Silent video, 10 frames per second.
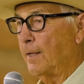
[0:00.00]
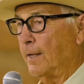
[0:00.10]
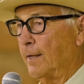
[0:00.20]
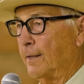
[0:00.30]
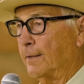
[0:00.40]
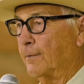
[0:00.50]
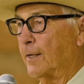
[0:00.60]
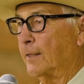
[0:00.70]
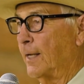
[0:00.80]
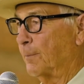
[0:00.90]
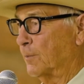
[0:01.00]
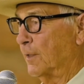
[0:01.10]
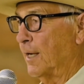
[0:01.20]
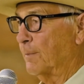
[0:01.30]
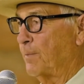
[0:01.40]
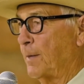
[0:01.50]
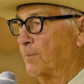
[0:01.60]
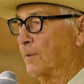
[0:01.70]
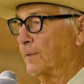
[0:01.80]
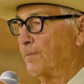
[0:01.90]
Helped a lot of
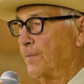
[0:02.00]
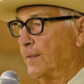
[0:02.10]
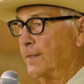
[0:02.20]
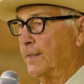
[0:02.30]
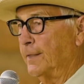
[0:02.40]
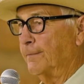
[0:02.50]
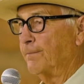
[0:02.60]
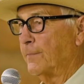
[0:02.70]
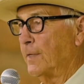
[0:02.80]
people and